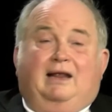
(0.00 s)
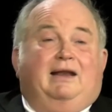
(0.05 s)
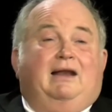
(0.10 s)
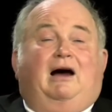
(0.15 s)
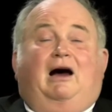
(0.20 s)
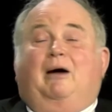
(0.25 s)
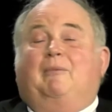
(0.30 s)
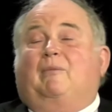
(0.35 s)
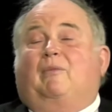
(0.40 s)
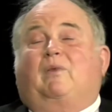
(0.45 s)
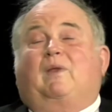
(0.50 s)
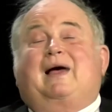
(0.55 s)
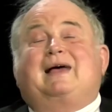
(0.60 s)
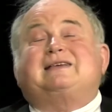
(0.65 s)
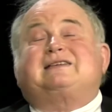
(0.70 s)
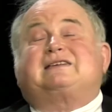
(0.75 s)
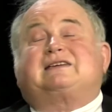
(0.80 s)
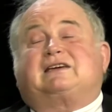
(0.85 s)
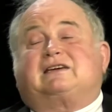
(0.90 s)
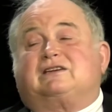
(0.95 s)
Now, I'm
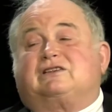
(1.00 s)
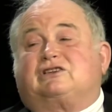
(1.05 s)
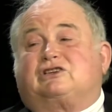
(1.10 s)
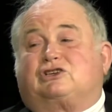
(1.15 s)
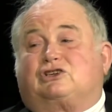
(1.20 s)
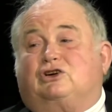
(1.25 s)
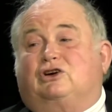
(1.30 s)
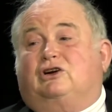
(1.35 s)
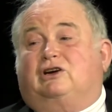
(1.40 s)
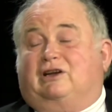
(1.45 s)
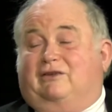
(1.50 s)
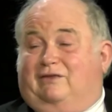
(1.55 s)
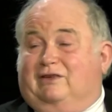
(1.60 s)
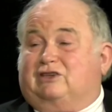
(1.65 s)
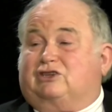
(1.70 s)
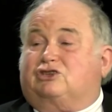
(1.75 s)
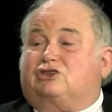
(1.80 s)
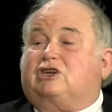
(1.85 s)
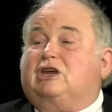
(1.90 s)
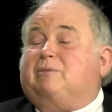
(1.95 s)
less concerned if
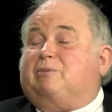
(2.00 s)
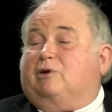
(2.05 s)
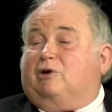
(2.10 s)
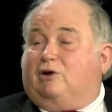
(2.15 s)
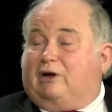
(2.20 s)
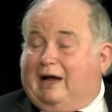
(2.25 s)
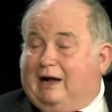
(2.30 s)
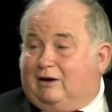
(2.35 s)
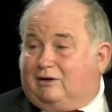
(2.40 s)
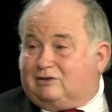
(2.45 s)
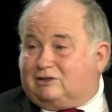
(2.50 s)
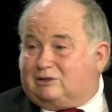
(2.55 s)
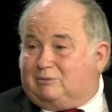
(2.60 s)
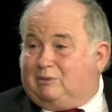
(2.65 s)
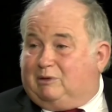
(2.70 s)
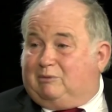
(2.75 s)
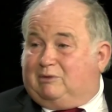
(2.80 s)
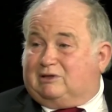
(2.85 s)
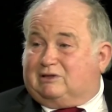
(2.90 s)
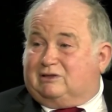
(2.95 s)
it's cheaper to house them
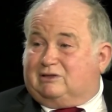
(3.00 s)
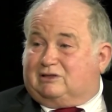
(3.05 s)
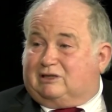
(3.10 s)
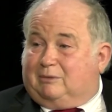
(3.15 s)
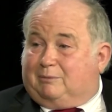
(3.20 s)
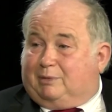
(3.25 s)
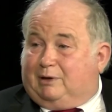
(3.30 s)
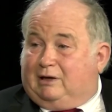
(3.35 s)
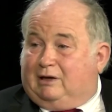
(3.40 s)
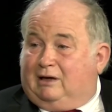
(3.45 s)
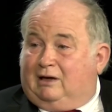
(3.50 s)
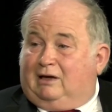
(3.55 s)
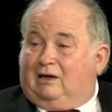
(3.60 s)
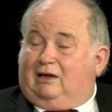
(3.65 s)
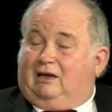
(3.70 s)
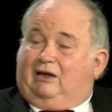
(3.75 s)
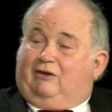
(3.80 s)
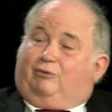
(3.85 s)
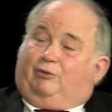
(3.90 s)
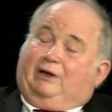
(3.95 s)
in Mississippi
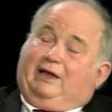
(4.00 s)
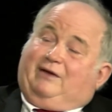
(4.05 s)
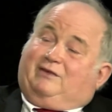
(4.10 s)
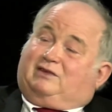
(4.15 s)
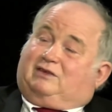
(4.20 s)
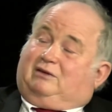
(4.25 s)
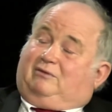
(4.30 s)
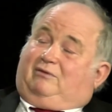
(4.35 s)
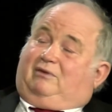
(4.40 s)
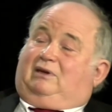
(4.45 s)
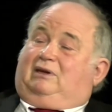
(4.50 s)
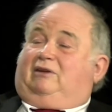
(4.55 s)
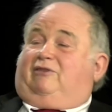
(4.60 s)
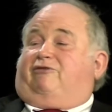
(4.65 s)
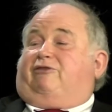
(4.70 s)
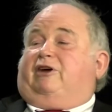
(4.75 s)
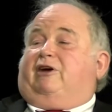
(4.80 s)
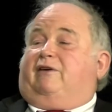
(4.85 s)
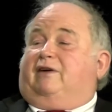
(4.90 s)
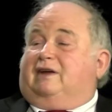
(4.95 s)
if we have some
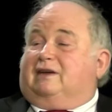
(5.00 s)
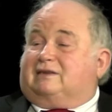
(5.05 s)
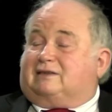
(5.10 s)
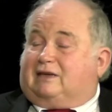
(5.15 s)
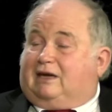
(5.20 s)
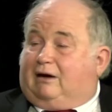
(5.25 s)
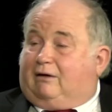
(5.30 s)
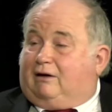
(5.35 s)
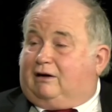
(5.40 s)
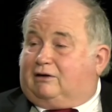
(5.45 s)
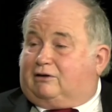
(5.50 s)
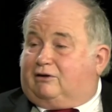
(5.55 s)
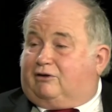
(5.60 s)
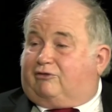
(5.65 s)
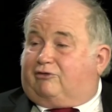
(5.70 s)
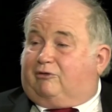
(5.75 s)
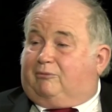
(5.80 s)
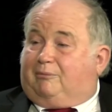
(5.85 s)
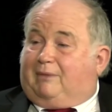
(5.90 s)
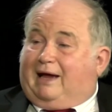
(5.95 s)
nefarious character
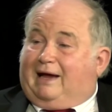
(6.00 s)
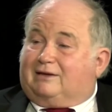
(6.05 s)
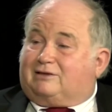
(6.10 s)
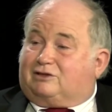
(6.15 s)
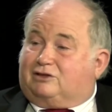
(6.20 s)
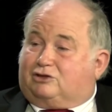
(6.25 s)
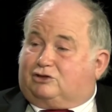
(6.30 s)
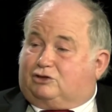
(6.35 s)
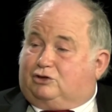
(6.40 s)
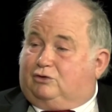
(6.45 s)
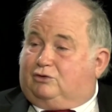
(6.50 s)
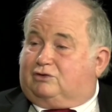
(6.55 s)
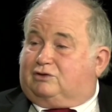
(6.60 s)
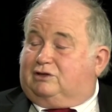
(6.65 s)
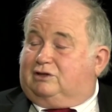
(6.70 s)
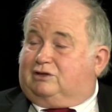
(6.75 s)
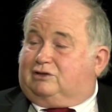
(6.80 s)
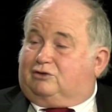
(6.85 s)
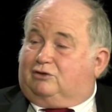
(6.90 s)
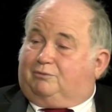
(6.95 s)
from
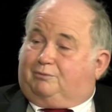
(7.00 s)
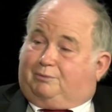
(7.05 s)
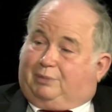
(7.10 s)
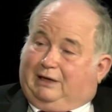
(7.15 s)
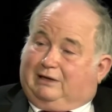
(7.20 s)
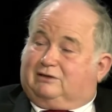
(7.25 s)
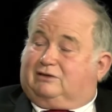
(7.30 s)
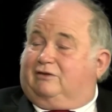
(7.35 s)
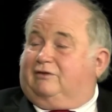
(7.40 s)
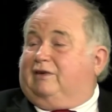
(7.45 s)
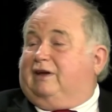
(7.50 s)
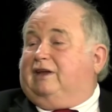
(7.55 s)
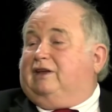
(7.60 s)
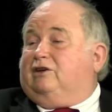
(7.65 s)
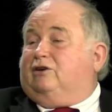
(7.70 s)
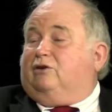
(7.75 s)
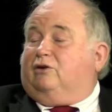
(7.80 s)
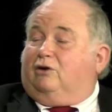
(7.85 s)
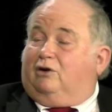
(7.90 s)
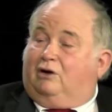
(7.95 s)
Massachusetts or
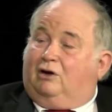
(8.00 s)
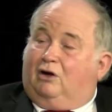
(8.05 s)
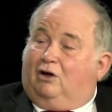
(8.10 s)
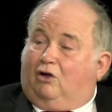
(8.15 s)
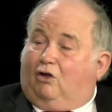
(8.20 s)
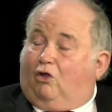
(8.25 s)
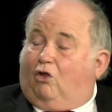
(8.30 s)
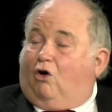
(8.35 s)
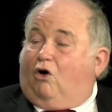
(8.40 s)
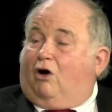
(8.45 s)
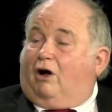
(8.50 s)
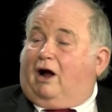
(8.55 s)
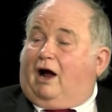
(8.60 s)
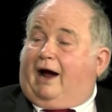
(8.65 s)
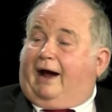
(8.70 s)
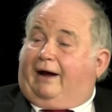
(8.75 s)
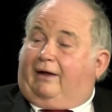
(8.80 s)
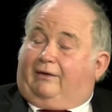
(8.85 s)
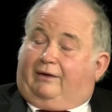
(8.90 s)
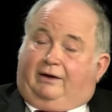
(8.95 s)
Pennsylvania or Long
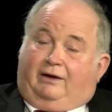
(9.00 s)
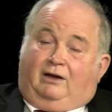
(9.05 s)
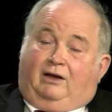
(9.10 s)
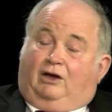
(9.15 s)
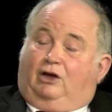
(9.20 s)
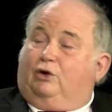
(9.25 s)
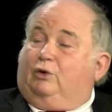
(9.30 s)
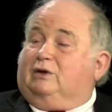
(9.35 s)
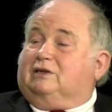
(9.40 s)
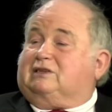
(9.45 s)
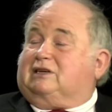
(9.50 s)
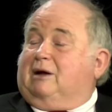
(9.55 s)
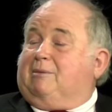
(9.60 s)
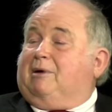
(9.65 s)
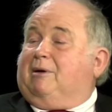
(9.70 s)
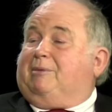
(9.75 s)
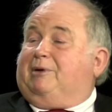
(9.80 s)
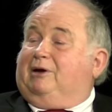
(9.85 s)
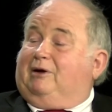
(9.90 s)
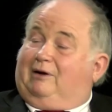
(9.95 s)
Island who has come
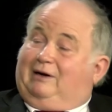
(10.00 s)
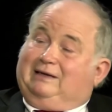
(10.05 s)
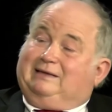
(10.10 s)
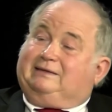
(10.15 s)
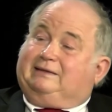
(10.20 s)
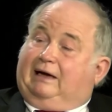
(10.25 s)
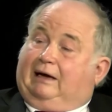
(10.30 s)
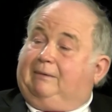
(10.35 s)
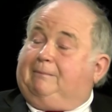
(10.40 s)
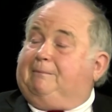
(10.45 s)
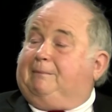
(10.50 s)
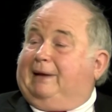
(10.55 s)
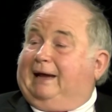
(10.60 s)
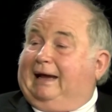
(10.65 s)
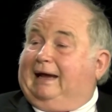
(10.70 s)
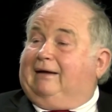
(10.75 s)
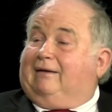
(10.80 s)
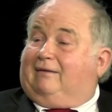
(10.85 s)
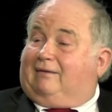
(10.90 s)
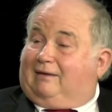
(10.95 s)
up here and done
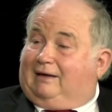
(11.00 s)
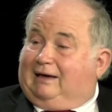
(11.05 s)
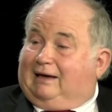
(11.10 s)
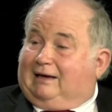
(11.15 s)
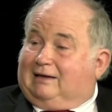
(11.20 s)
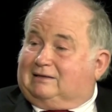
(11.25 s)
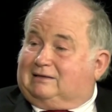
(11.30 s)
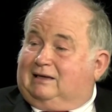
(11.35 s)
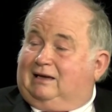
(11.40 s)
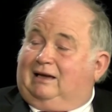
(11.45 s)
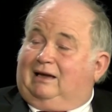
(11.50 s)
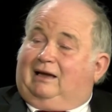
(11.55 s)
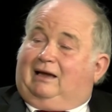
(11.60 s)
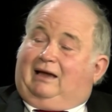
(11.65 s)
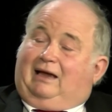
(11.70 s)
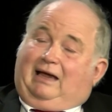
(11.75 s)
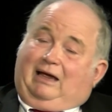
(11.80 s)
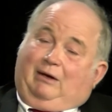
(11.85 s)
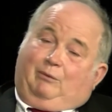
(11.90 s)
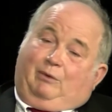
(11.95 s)
bad things,
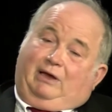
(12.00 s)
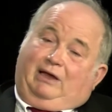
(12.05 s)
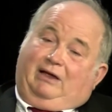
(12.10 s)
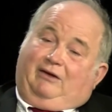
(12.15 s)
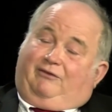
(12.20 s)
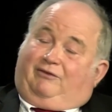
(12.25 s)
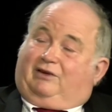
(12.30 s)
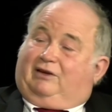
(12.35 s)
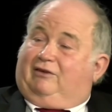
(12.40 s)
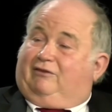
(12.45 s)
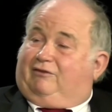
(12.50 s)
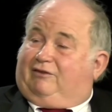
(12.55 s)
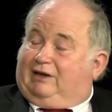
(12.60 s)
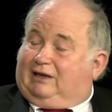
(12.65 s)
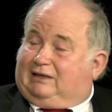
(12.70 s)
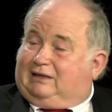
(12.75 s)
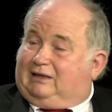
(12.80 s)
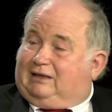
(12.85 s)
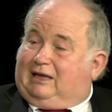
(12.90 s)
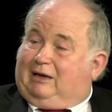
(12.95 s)
and we have
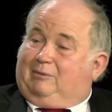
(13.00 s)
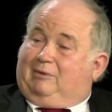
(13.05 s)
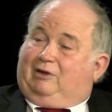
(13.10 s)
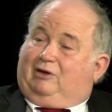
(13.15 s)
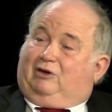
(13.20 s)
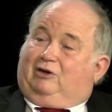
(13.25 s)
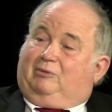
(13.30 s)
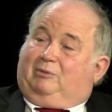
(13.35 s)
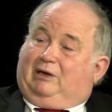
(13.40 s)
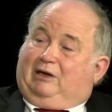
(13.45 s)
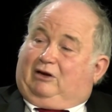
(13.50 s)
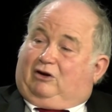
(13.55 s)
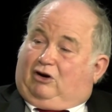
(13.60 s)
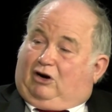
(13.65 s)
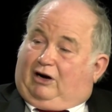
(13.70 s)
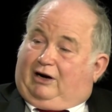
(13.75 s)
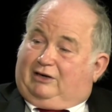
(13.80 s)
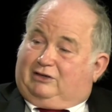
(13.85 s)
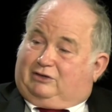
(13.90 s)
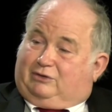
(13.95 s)
convicted them and they're to be
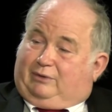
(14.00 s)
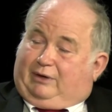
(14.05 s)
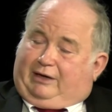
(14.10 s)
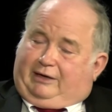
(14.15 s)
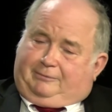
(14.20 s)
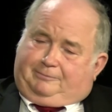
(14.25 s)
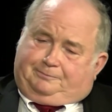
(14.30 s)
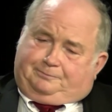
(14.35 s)
incarcerated.